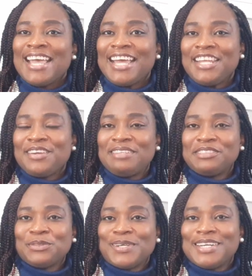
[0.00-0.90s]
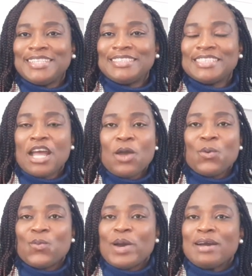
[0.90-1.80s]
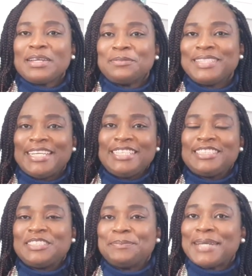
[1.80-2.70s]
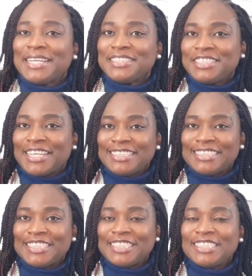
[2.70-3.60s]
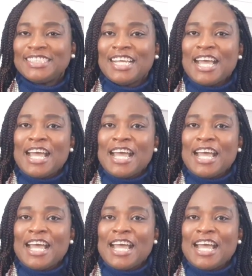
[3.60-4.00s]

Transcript: Hello everyone, welcome again to my channel.